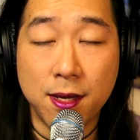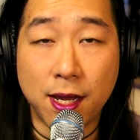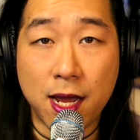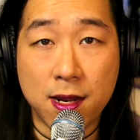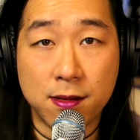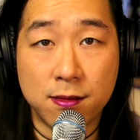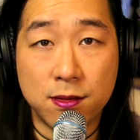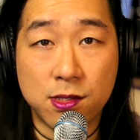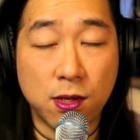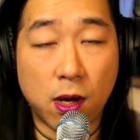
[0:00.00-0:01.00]
and
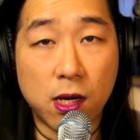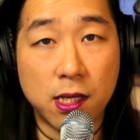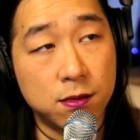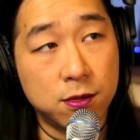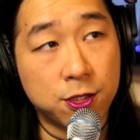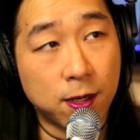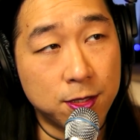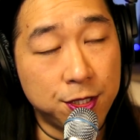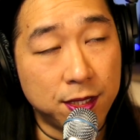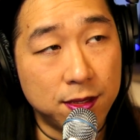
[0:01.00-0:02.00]
saw
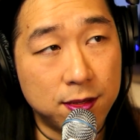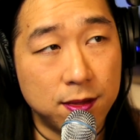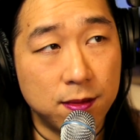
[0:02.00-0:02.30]
churches